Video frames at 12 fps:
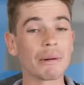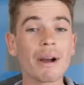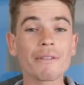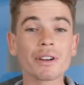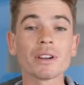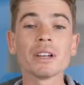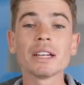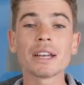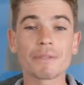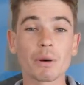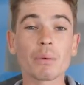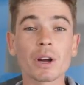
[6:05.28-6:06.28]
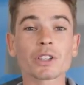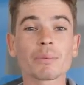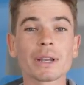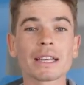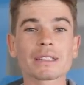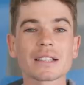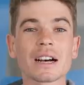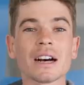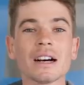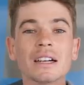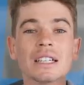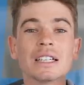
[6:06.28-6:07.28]
However, if it were to be his
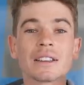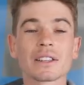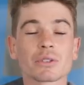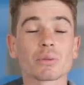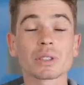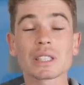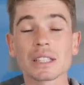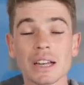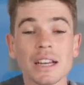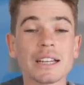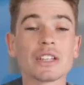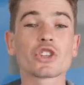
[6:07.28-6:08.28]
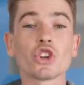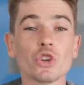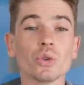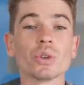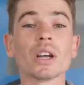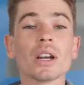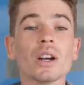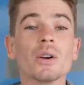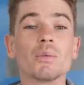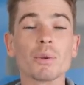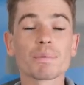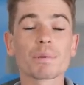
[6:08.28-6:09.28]
car, this one slightly tuned
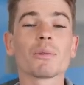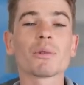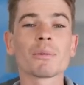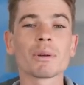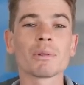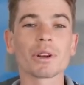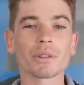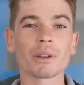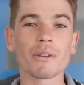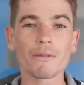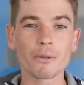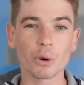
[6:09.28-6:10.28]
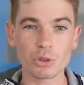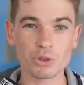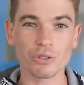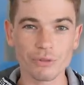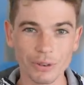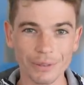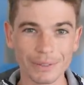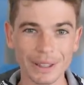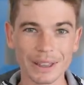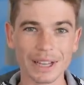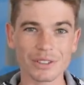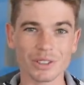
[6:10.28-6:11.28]
would probably be worth around
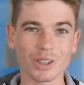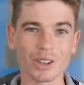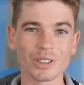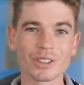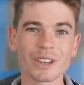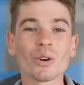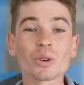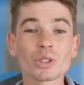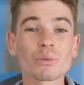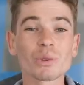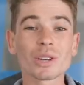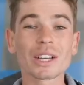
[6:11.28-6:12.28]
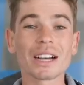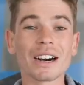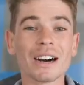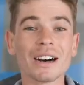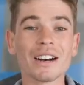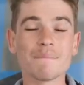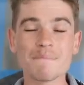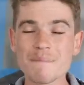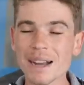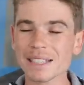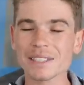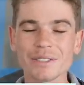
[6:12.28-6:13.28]
$450,000. Awesome looking car,
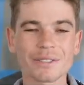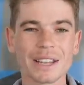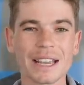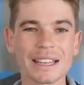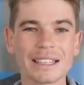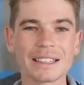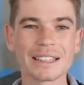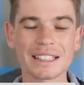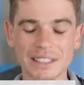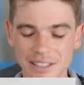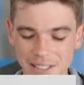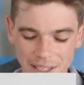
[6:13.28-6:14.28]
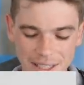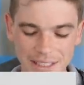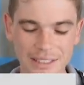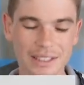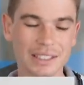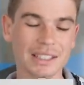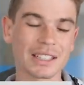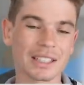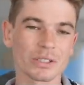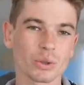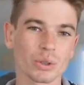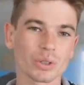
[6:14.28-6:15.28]
massive V8 in these side exit
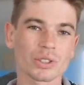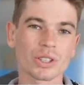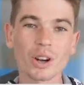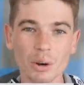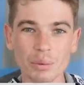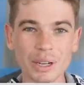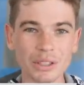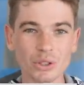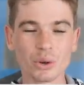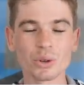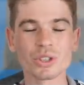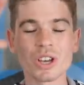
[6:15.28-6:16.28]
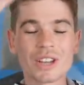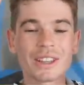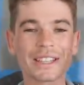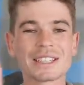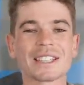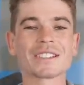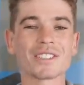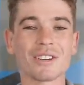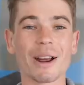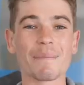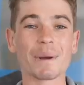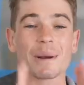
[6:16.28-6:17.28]
exhausts, gullwing doors. These things
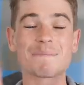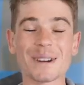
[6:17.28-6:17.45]
are epic.